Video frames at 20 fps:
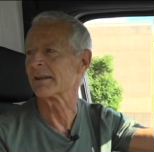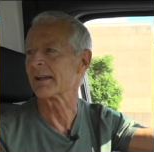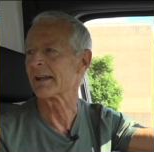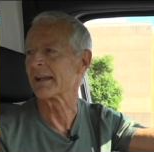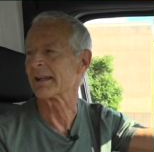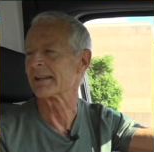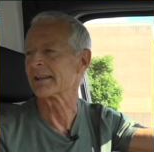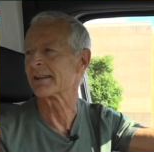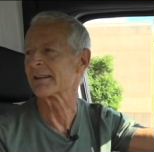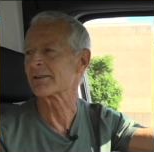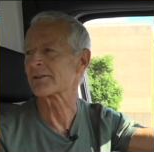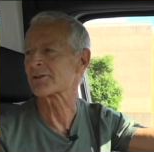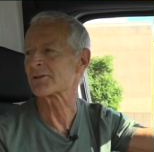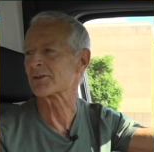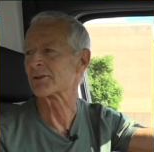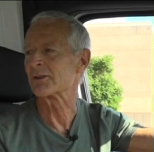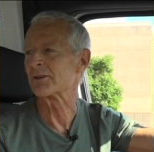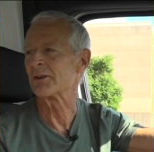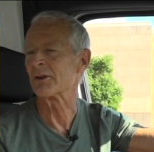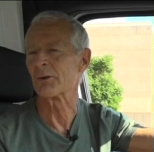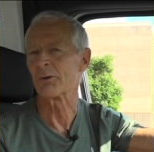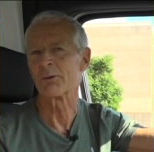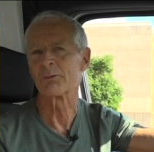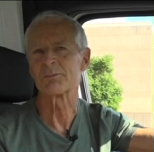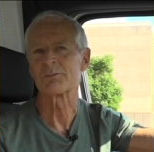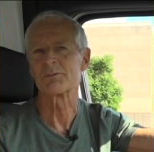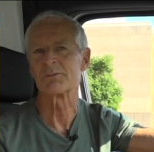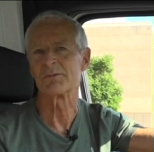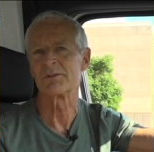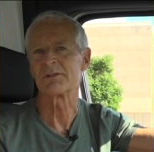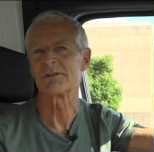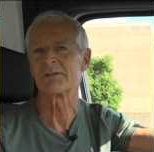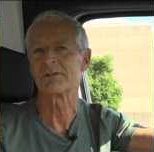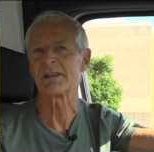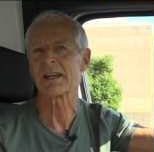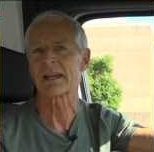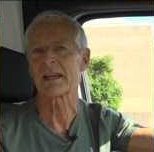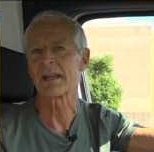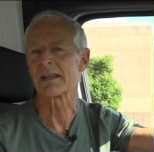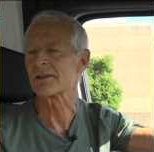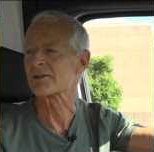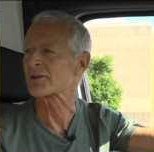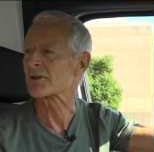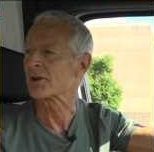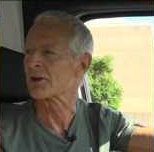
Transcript: and you know, decades